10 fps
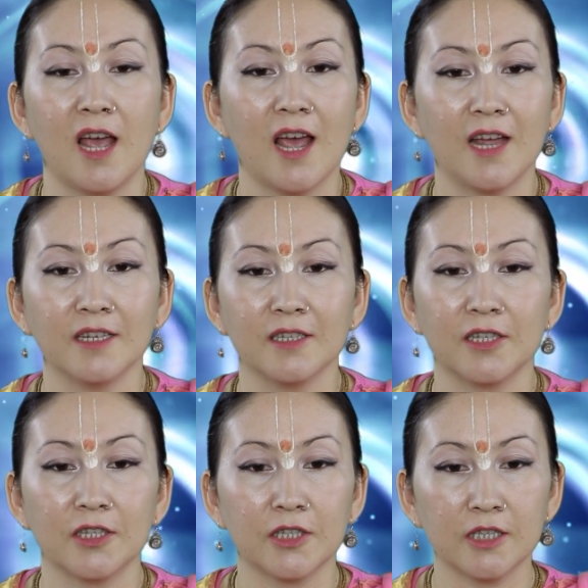And
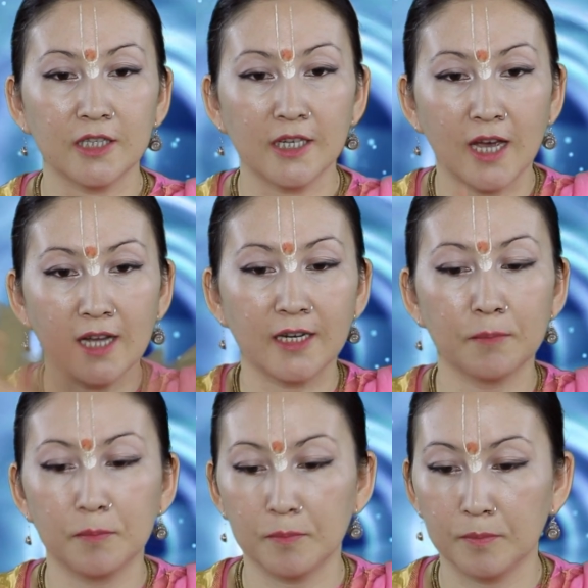he had
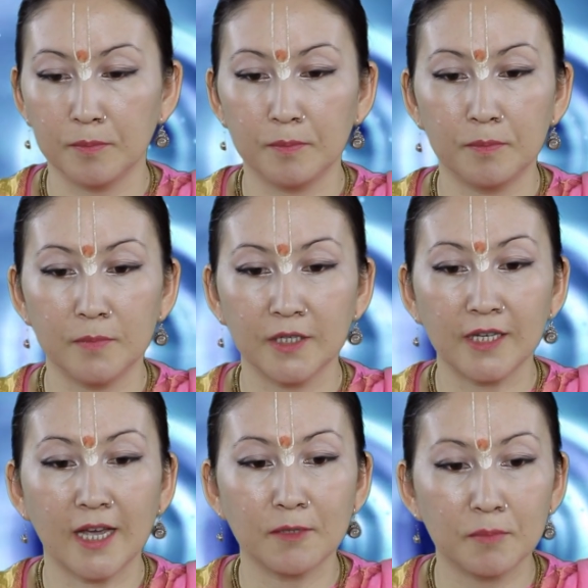a he
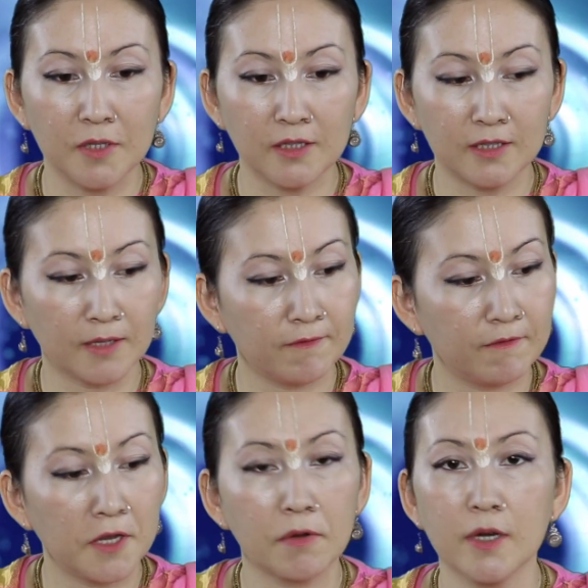had built a
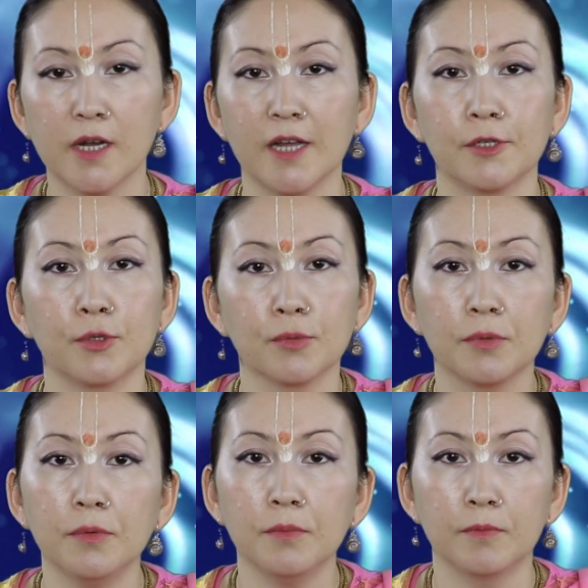very nice
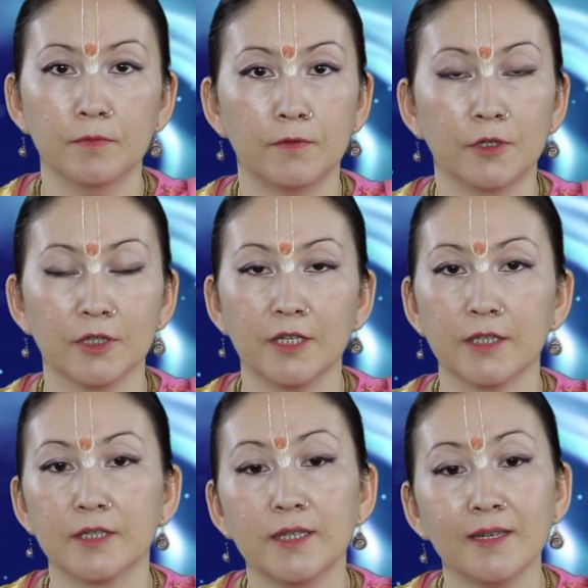room for
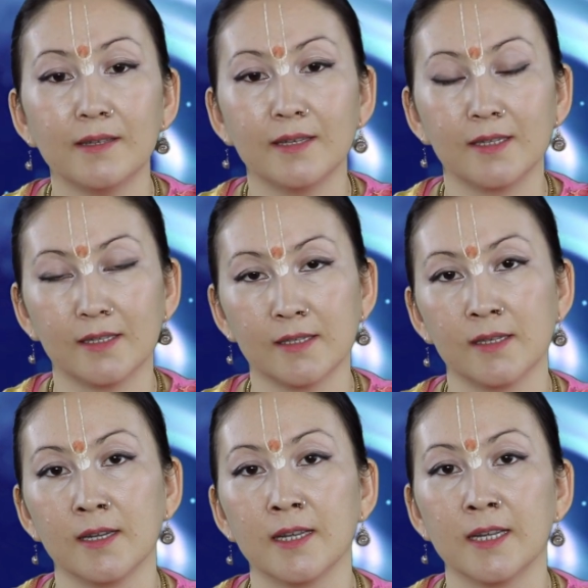the deities
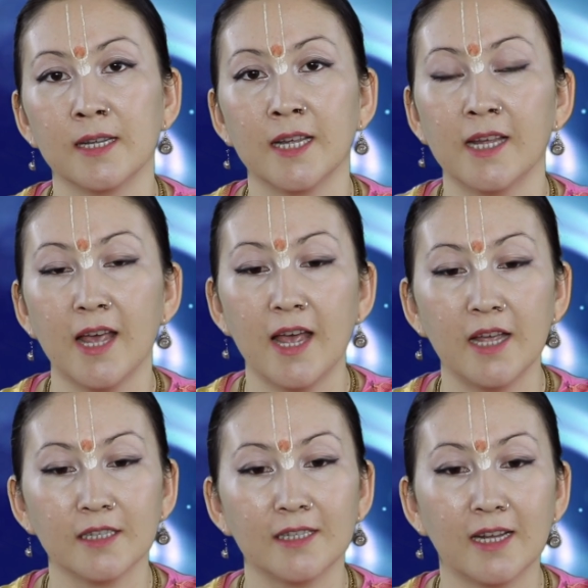
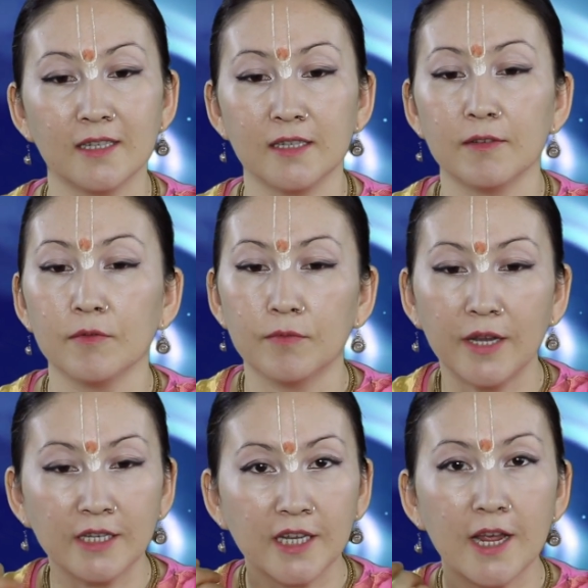that
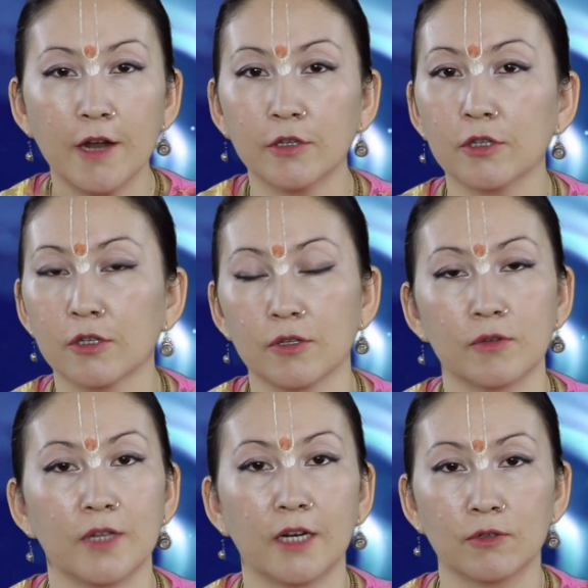when he enters to
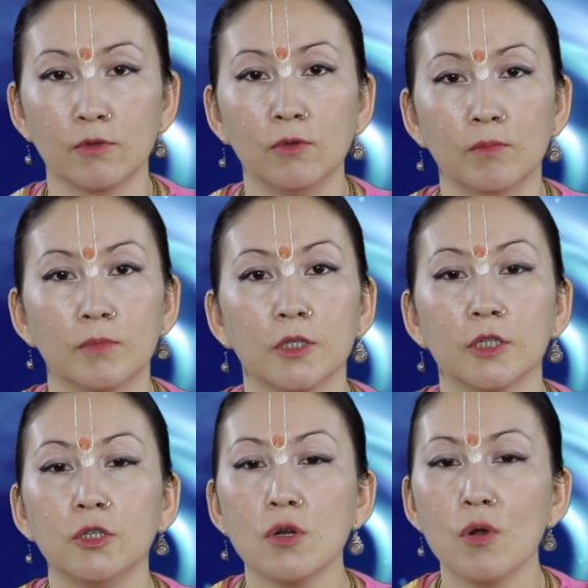that room
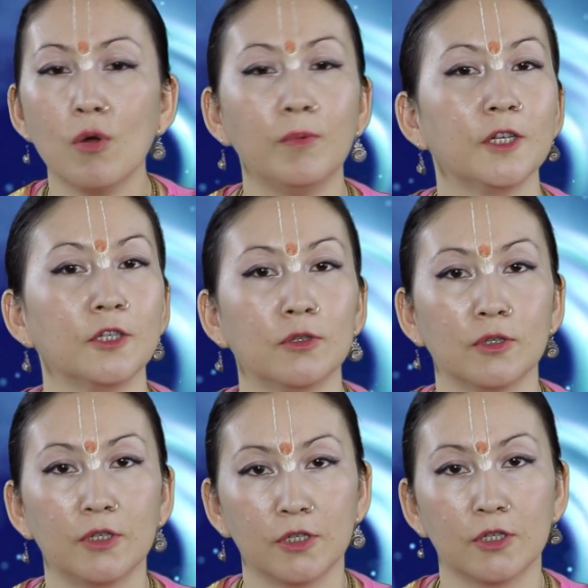nobody
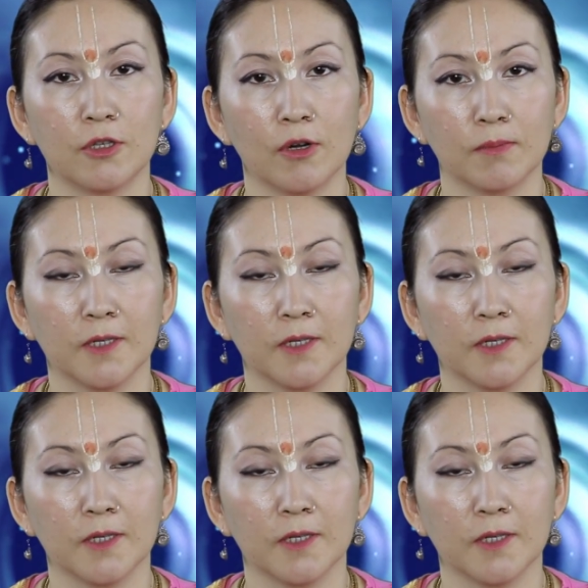should disturb